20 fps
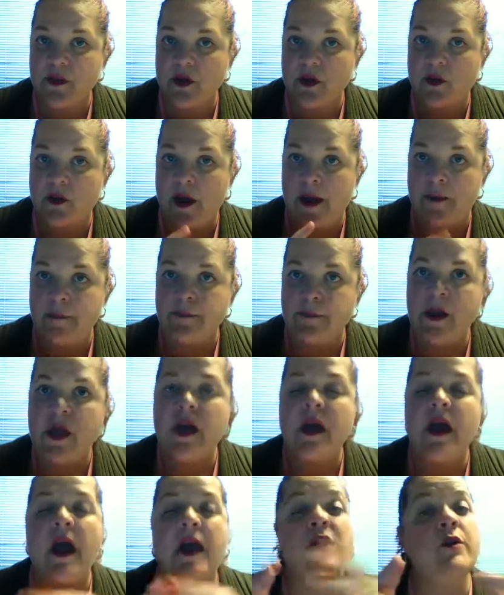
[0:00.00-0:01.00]
Okay,
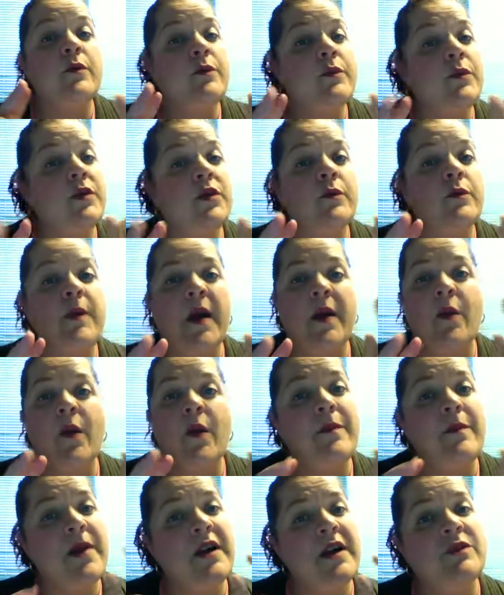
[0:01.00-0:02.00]
and you may
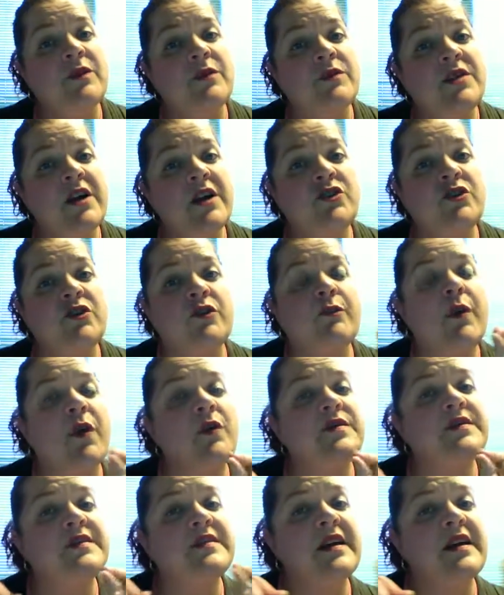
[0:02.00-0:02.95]
want to make notation of both